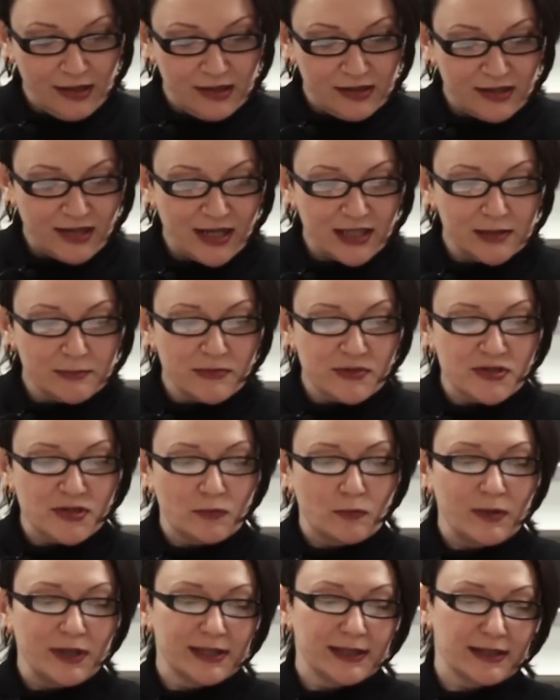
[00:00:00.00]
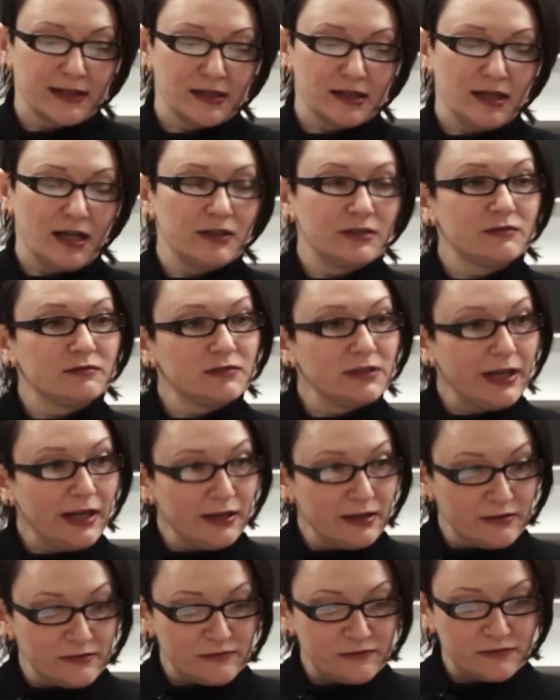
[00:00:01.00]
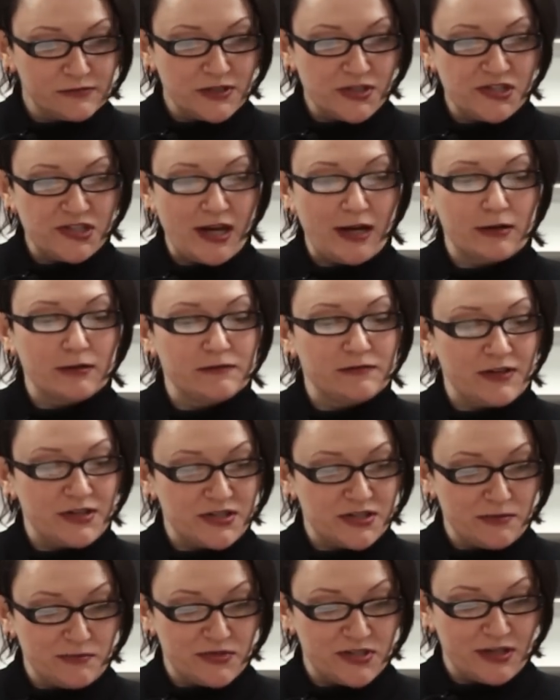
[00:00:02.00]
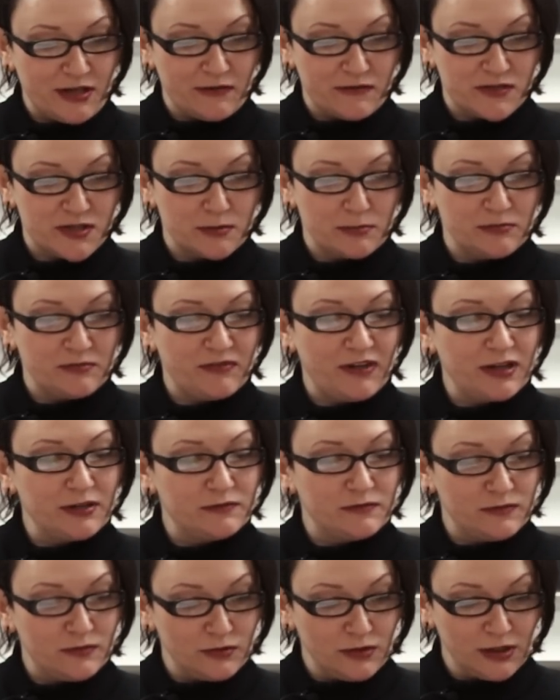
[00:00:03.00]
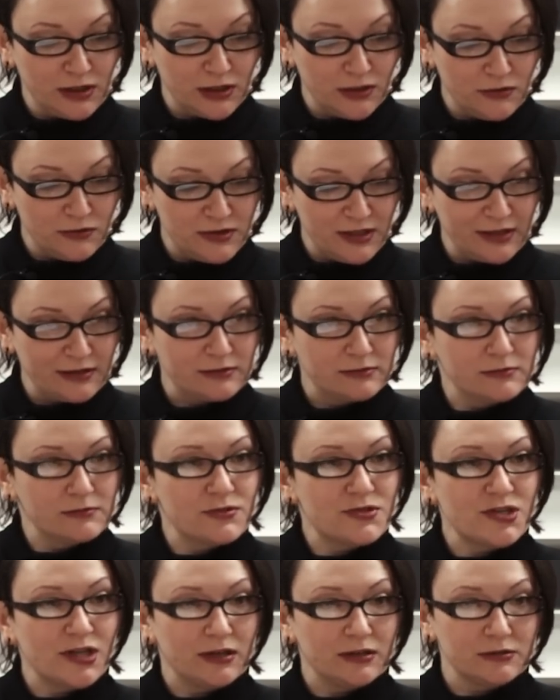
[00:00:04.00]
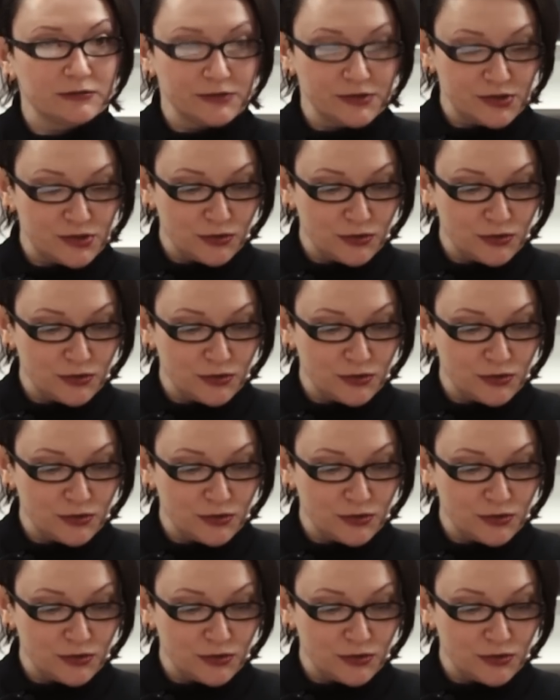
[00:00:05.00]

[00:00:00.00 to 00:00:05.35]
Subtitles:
The animals are willing, out of love, to sacrifice themselves to provide food and clothing, shelter and